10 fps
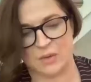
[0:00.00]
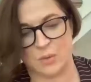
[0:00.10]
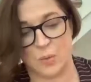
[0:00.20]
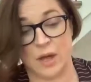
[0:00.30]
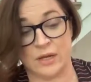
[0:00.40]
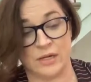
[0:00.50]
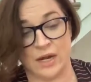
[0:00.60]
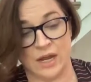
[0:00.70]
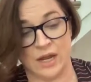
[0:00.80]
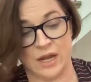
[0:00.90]
one,
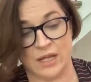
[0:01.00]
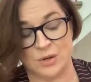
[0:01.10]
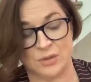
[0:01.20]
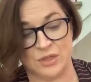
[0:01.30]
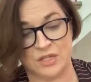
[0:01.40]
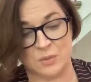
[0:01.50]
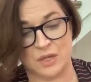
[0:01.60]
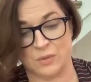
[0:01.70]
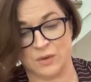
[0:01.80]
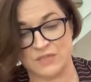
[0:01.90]
this week
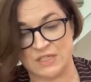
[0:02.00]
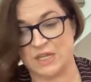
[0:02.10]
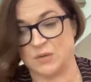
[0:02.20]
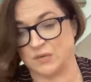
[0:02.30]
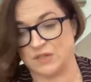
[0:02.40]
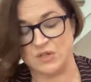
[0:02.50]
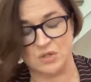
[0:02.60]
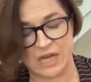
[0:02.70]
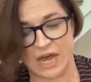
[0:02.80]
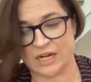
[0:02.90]
we've seen new
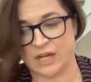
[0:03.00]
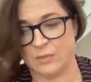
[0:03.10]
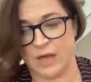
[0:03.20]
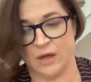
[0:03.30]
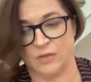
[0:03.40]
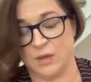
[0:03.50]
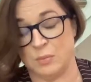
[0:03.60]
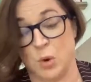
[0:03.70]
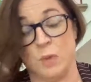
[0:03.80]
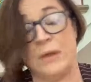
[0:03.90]
data come out that
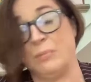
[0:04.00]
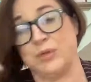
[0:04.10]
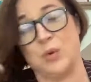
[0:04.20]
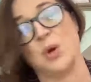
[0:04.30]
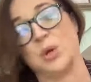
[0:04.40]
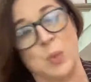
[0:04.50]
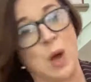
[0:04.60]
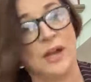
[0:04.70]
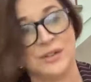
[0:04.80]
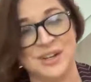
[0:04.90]
more people in the world
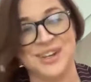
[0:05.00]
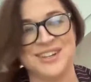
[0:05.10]
want